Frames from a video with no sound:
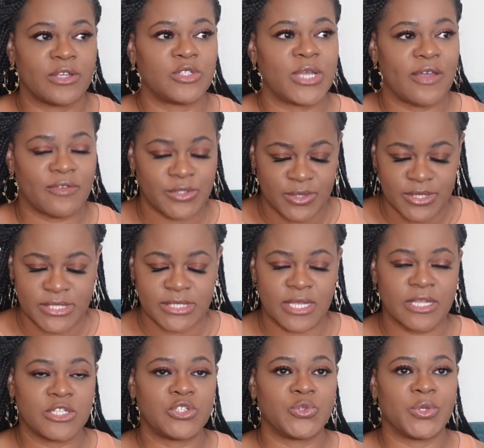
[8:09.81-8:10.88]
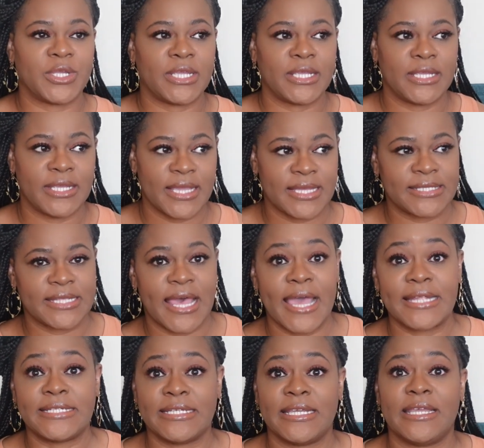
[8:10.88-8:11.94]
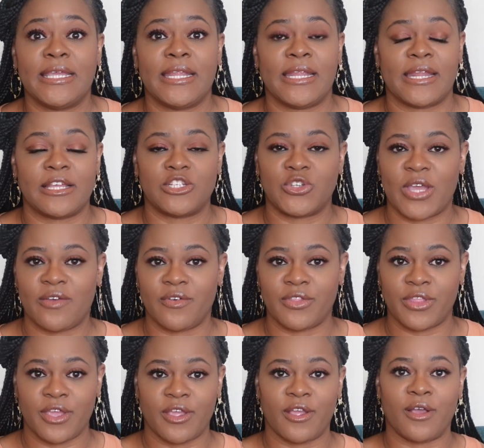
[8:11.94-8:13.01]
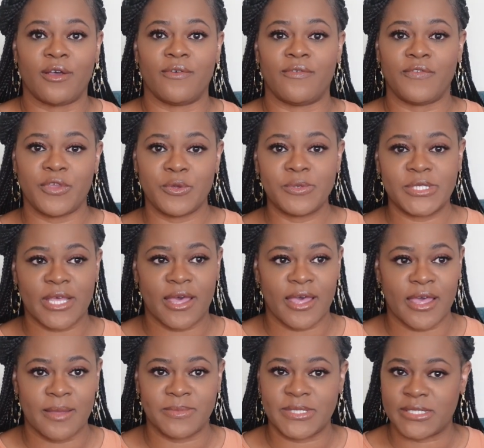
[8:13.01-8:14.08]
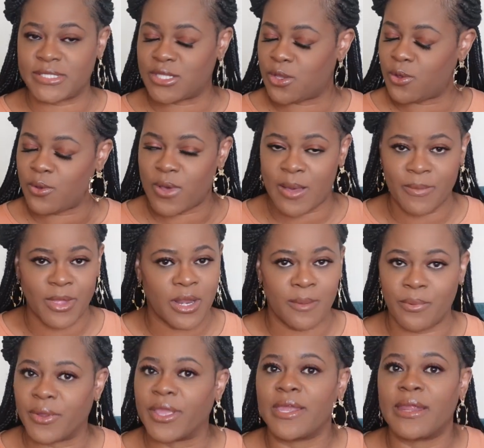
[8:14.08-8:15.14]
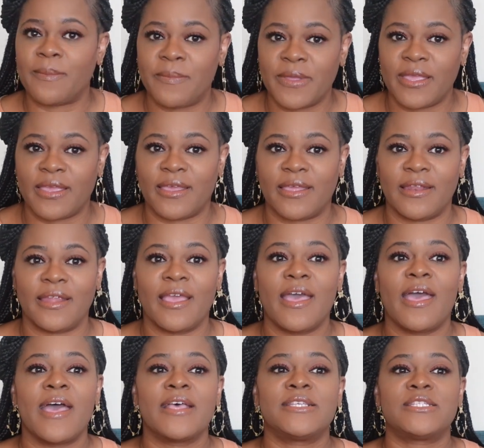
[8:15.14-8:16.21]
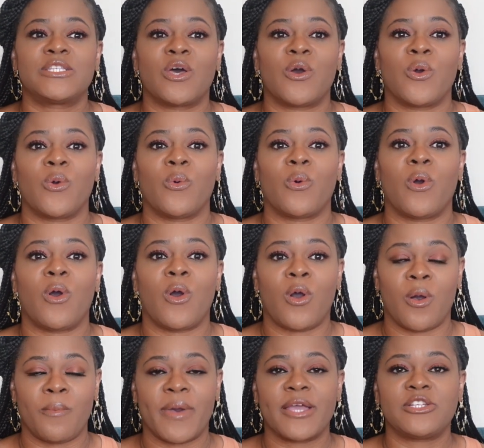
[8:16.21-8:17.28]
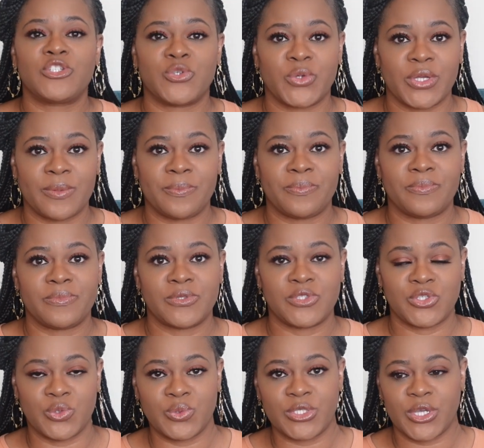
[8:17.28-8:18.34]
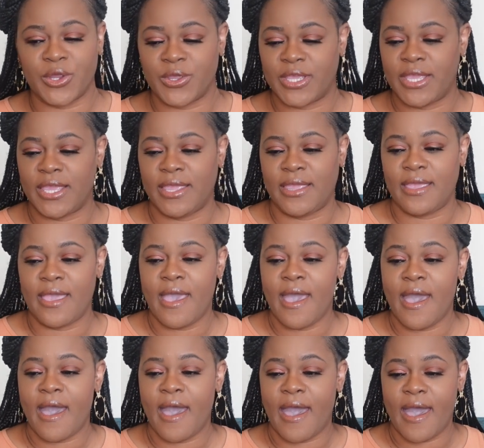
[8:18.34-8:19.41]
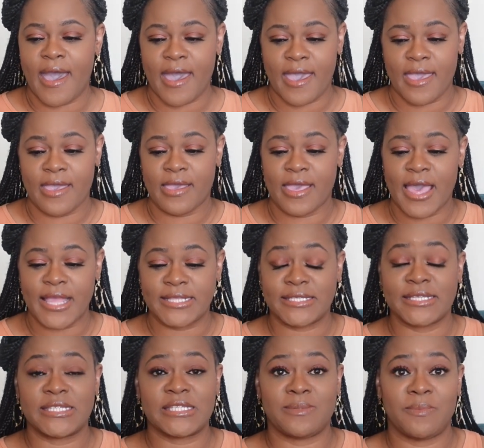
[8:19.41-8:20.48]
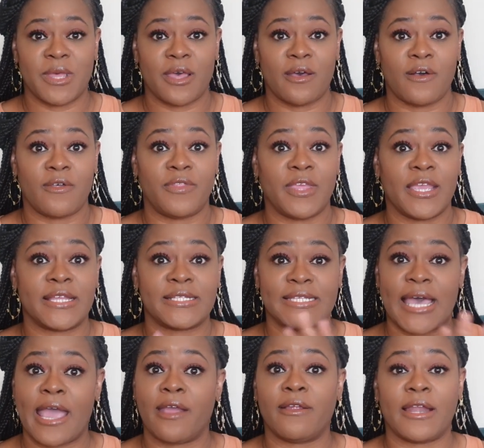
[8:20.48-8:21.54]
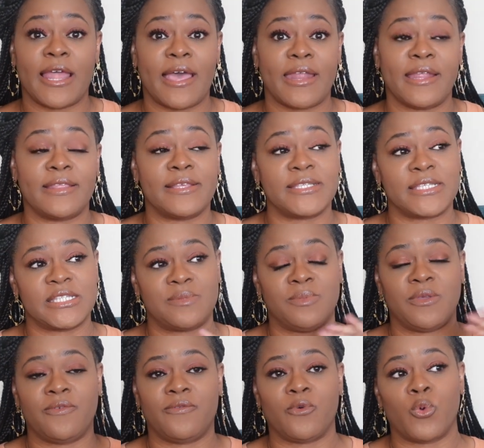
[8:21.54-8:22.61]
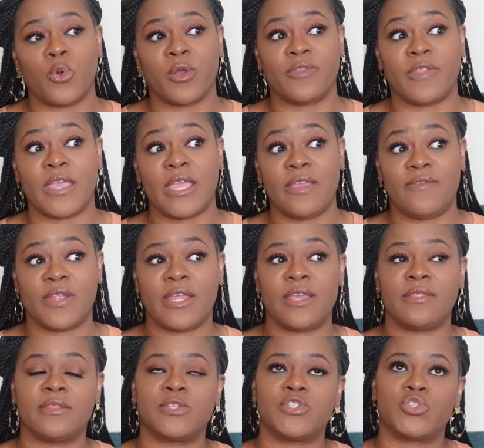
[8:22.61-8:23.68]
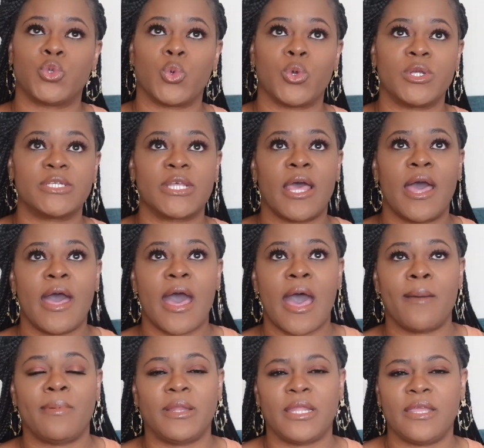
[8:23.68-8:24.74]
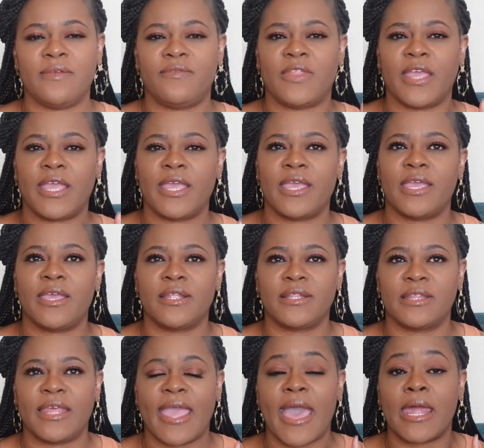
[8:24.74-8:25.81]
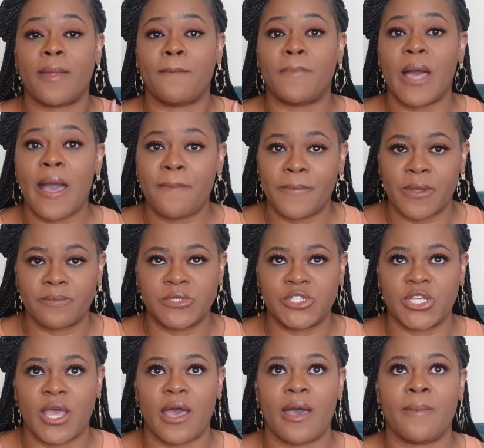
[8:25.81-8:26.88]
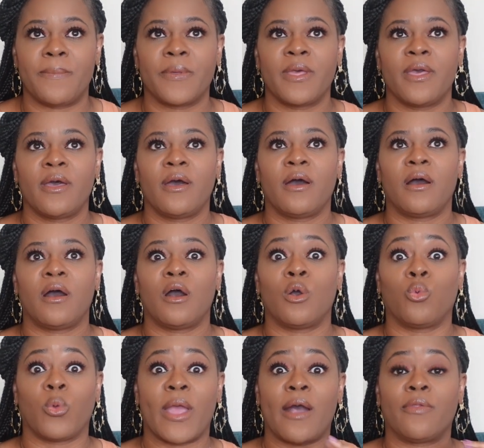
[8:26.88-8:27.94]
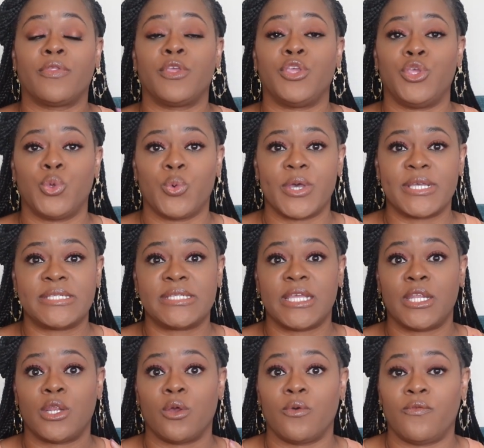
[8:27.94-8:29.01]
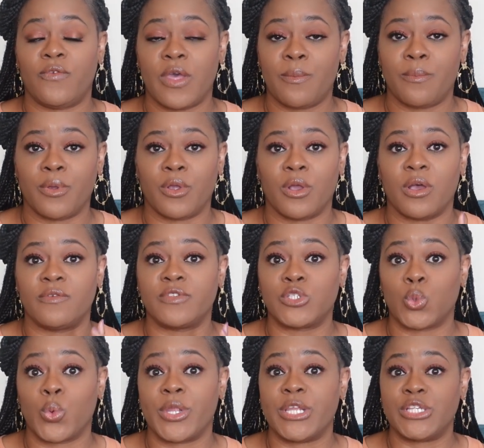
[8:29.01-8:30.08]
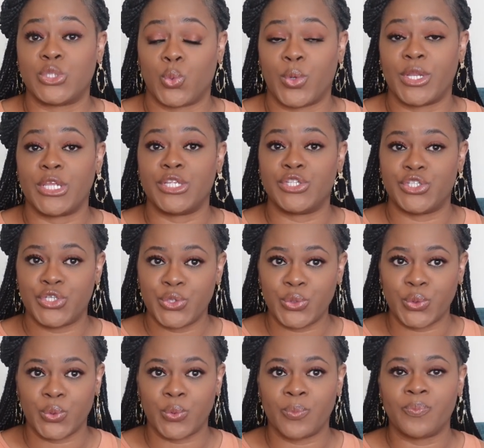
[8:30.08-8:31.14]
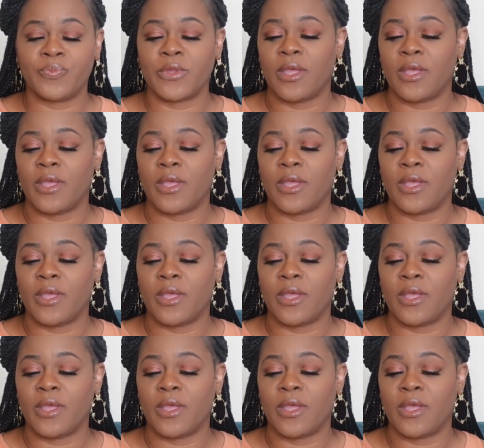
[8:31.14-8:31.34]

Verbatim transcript: I traveled to this country. Yes, I did. And I traveled there a few times. And so I'm going to bring it up again. So on my trip to Turkey, I got to smell the entire line. And this is before they even hit the stores. I believe they hit, they had a pop-up shop around the U.S. in November of 2022.